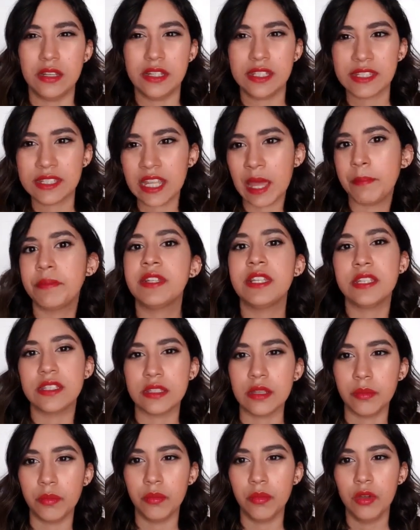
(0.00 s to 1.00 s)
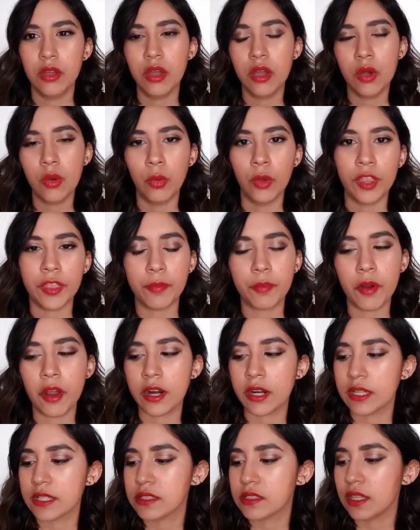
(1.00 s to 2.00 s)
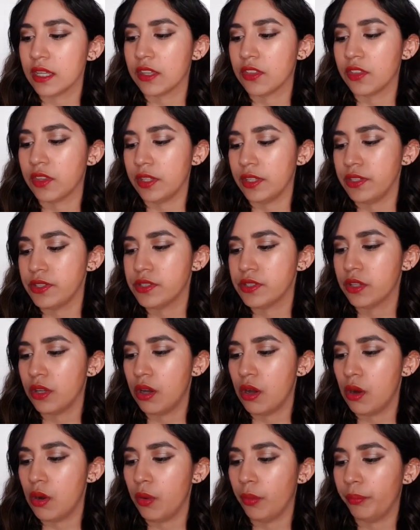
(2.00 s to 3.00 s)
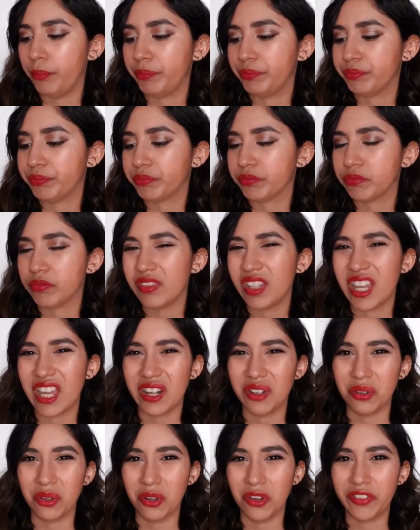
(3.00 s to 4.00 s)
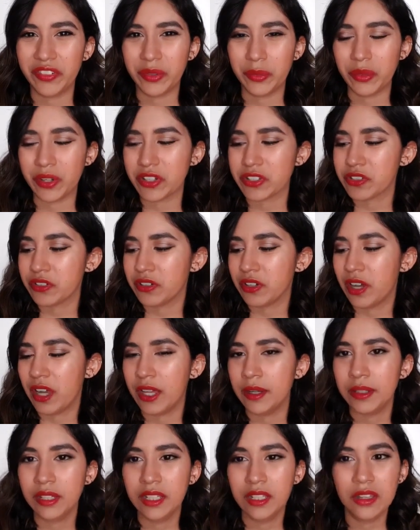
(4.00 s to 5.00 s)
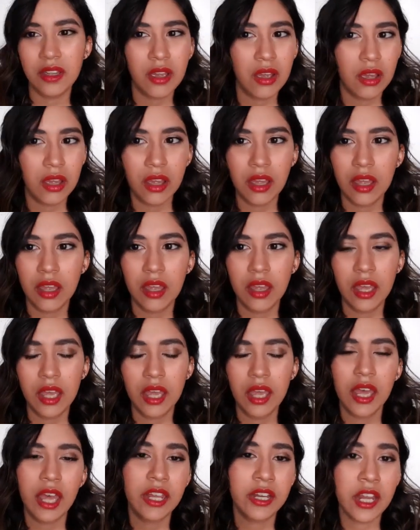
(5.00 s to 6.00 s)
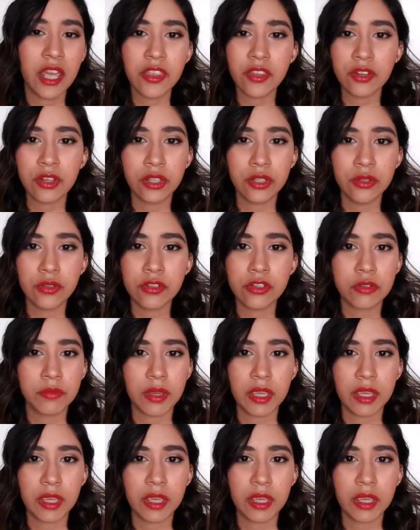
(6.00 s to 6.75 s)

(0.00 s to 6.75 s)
skepticism with products like these. So I don't know if it works or not. Another use or